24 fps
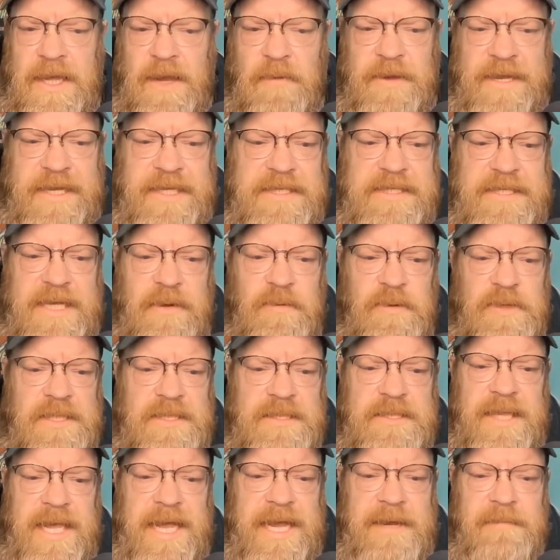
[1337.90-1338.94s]
And we can say, Well,
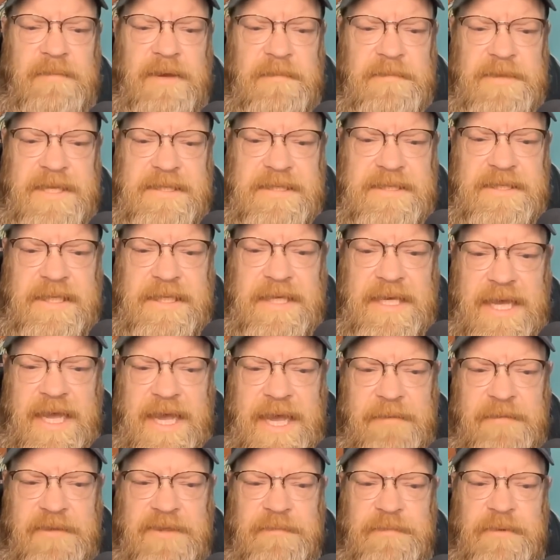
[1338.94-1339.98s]
let's lock them up. That's the
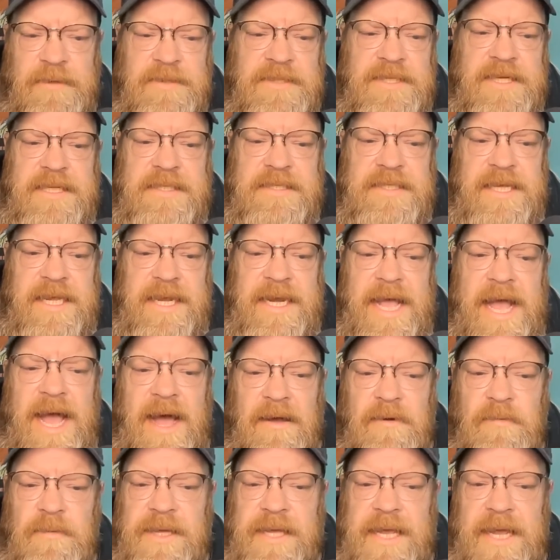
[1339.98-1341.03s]
key, but the person has to get
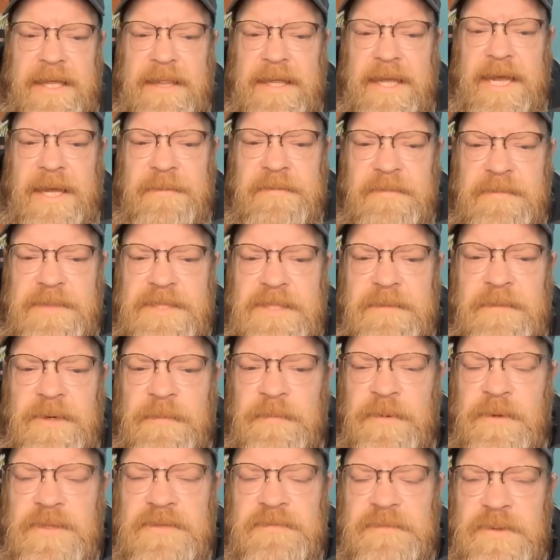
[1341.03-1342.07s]
out. We can't lock up a misdemeanor
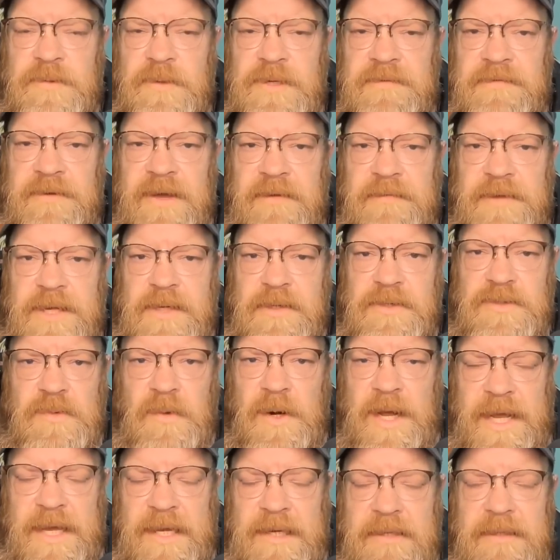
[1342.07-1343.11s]
person for 25 years,
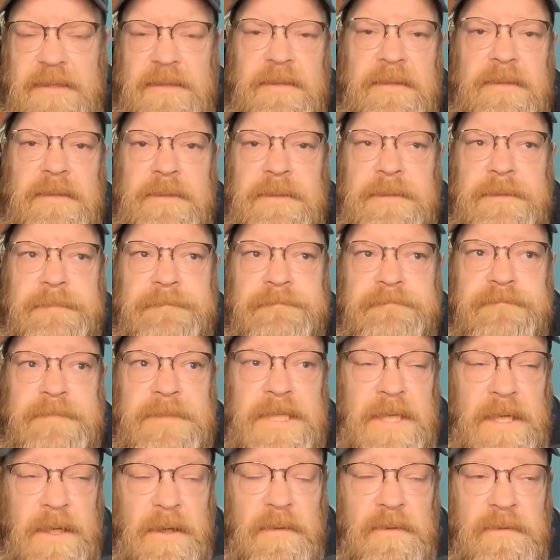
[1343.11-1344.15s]
right?
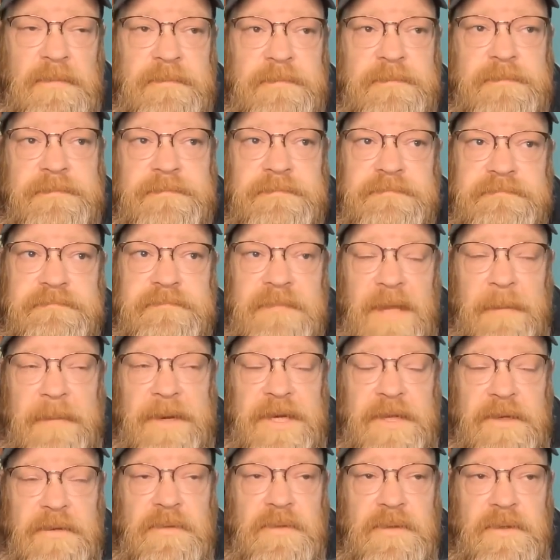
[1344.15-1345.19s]
No. I
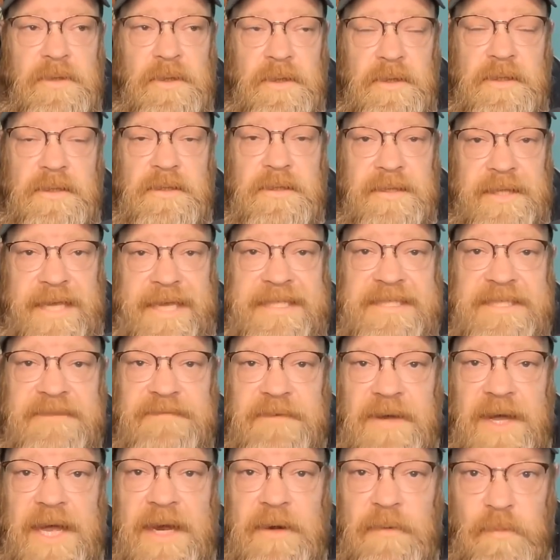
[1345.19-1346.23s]
mean, you could
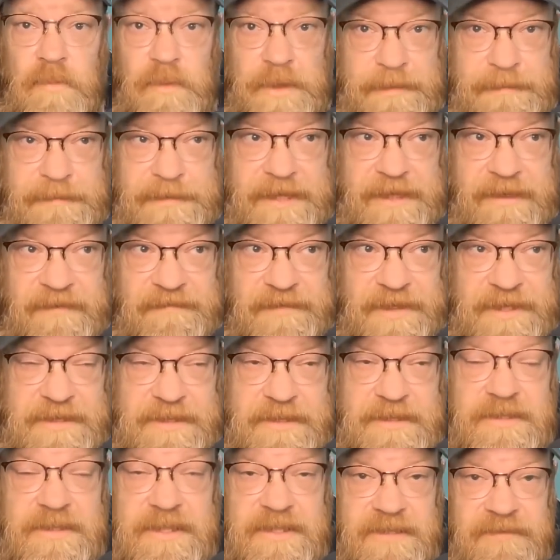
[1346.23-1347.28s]
classify repeat
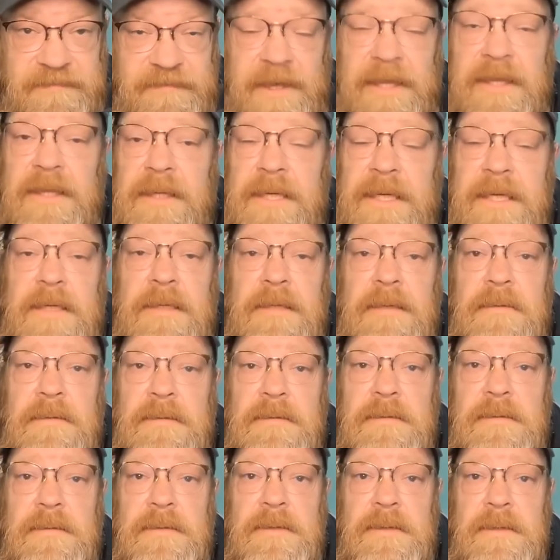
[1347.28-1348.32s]
offenses as a felony,
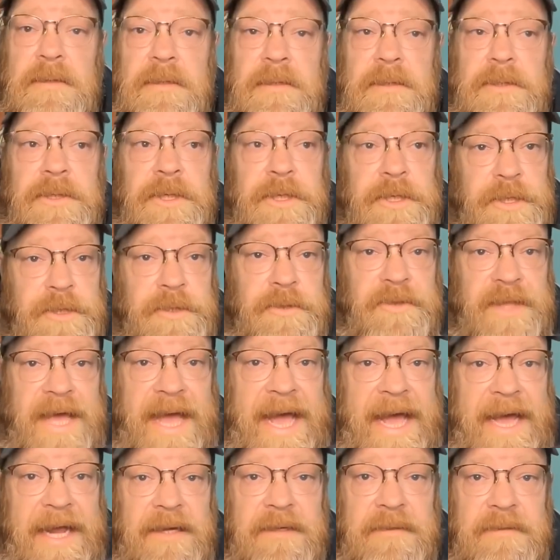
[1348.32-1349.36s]
you could do
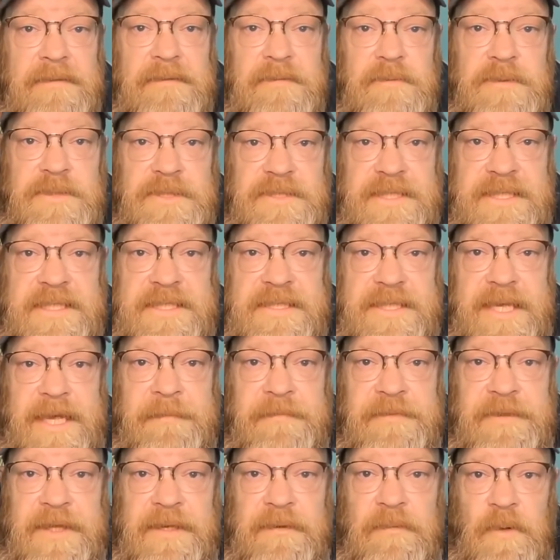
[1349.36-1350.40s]
that, which is a
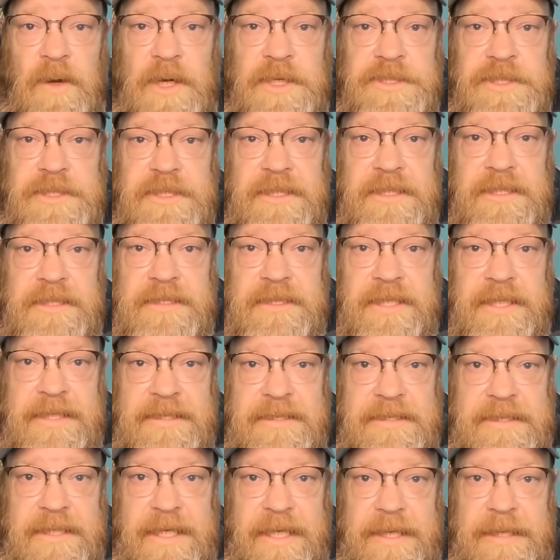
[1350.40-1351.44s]
step that Washington, D.C.
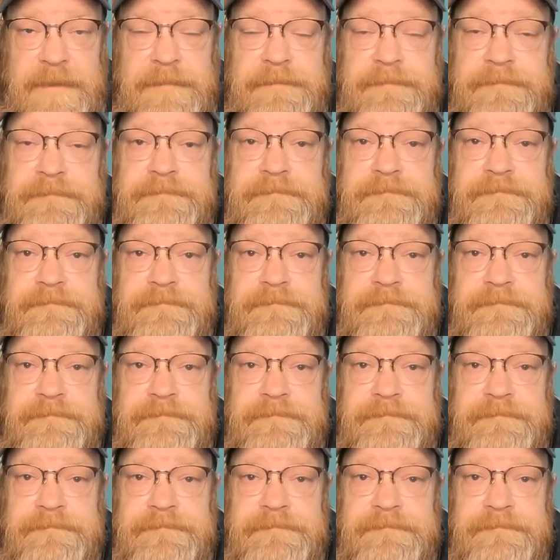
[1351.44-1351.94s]
hasn't taken.